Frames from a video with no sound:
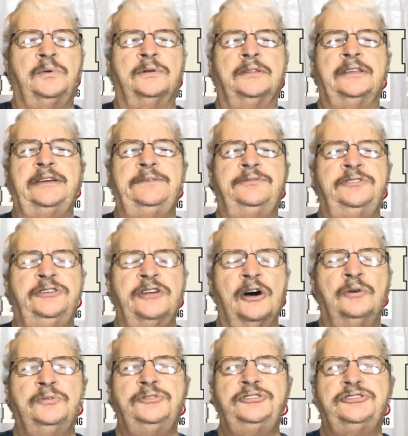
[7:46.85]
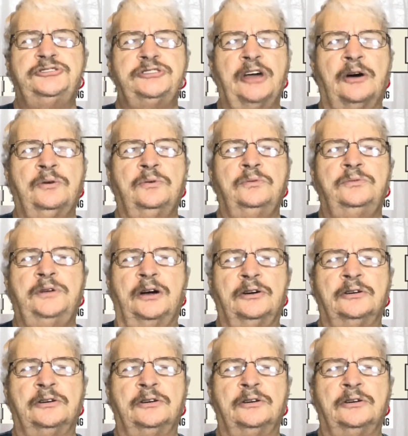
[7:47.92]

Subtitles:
will leave no stone